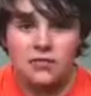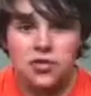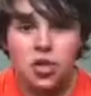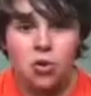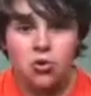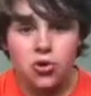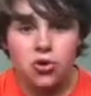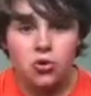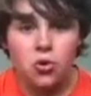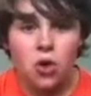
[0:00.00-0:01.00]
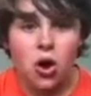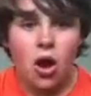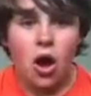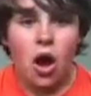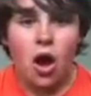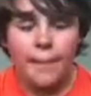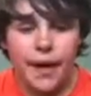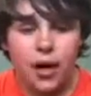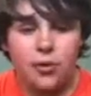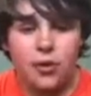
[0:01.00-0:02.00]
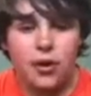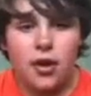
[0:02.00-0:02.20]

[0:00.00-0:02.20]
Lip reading: have shown you about